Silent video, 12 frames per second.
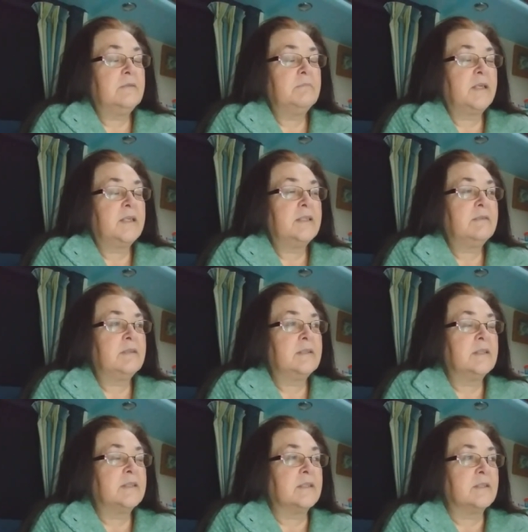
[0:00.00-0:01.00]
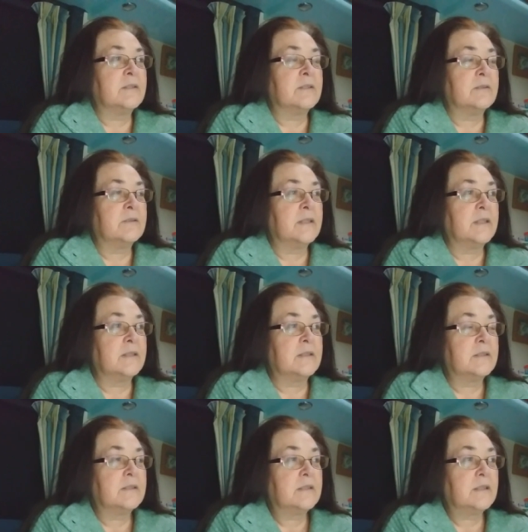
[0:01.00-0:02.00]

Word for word: making their own decisions on things.